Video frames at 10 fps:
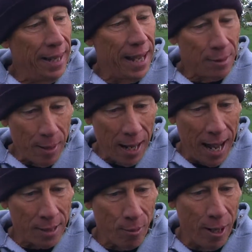Yeah, it's my
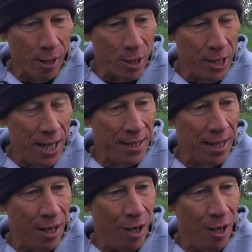last regular season.